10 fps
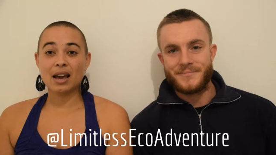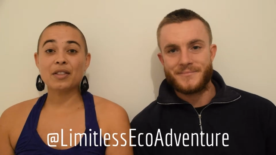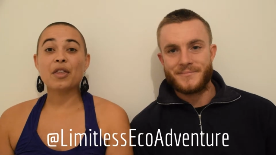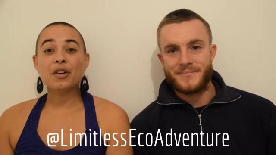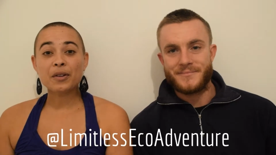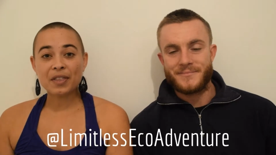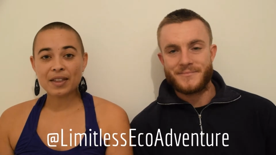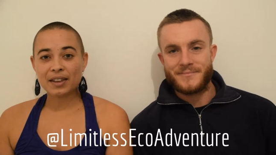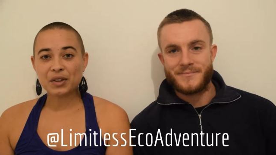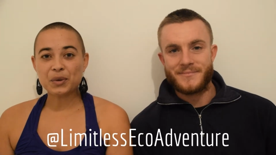Speaker 1: And the third thing
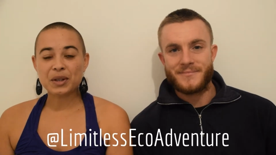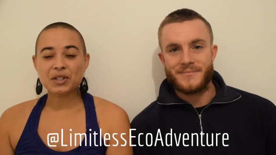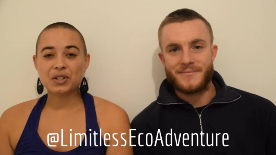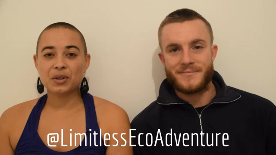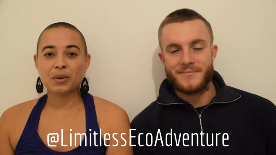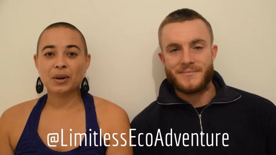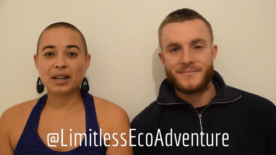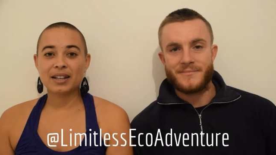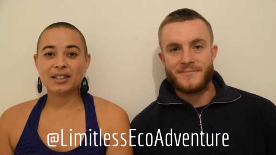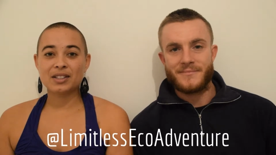that you can do
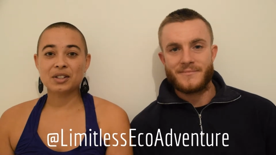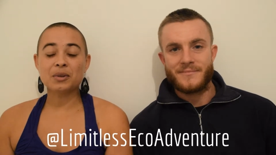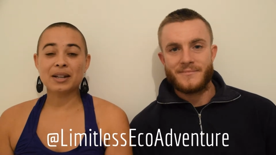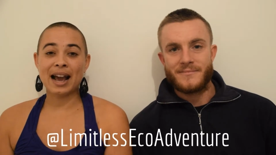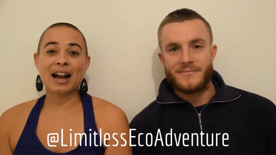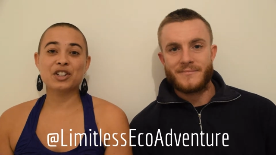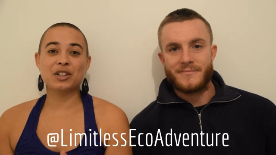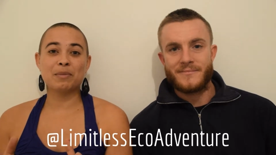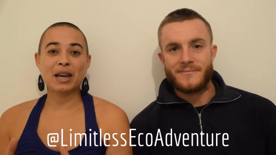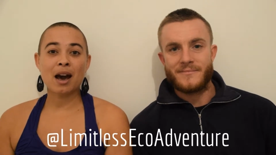is you can actually
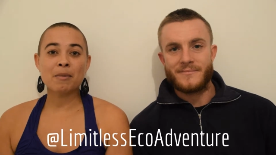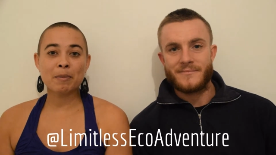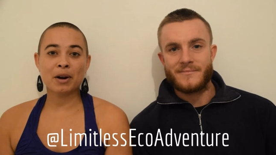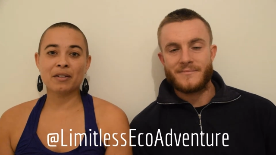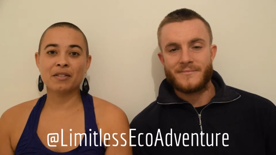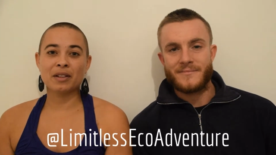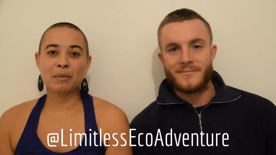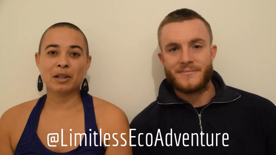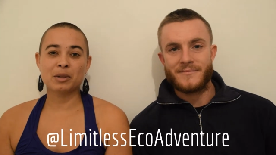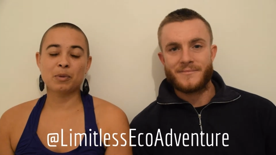become a part of the
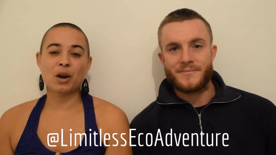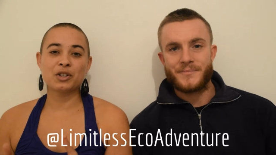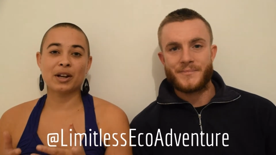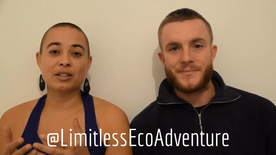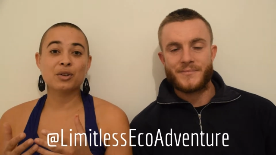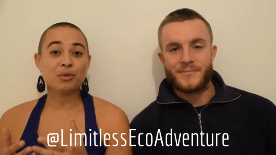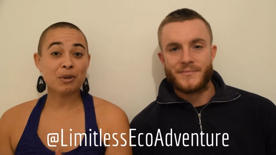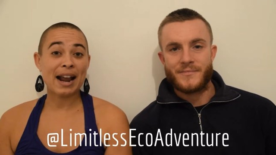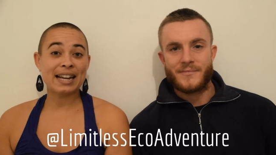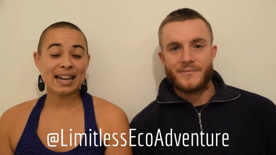Limitless Project
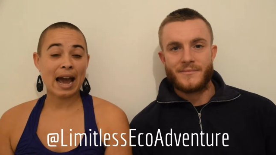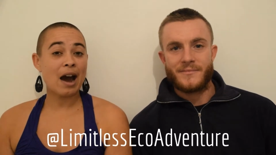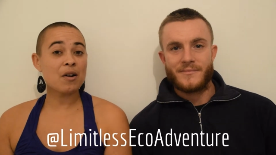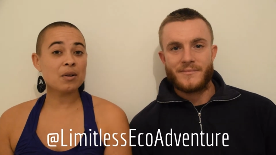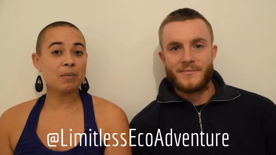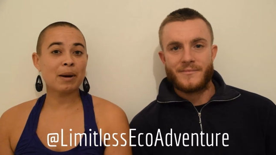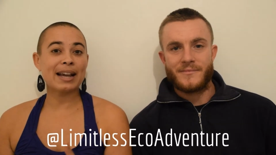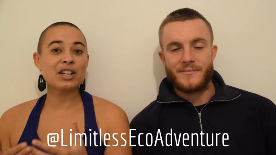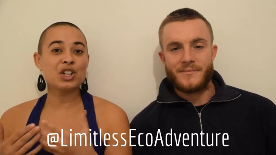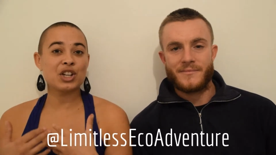right now
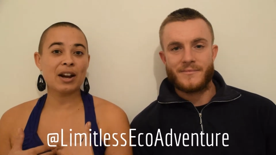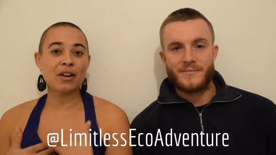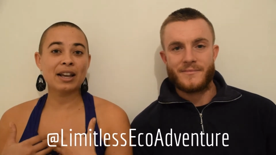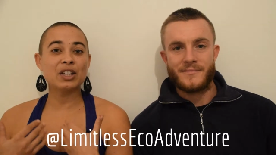by sharing